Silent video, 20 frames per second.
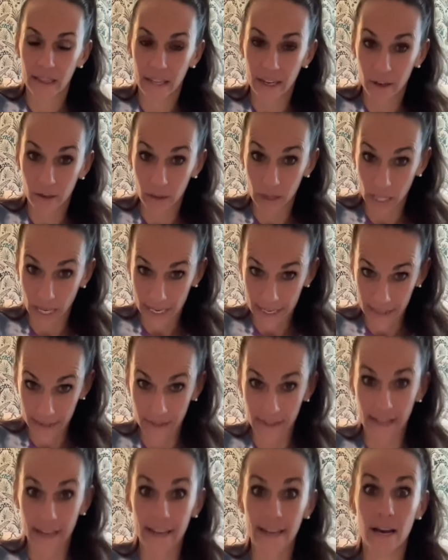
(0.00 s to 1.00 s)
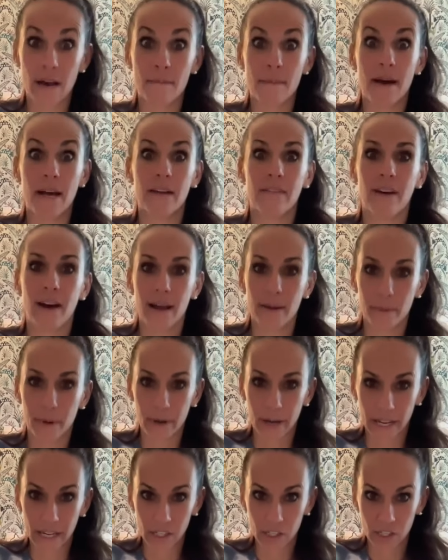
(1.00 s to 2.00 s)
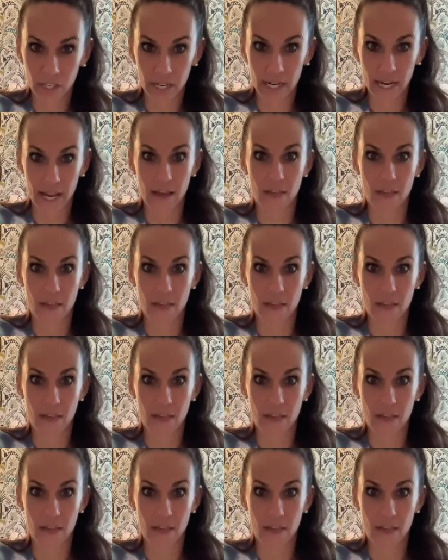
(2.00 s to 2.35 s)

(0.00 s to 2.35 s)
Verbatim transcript: their light, they come out of hibernation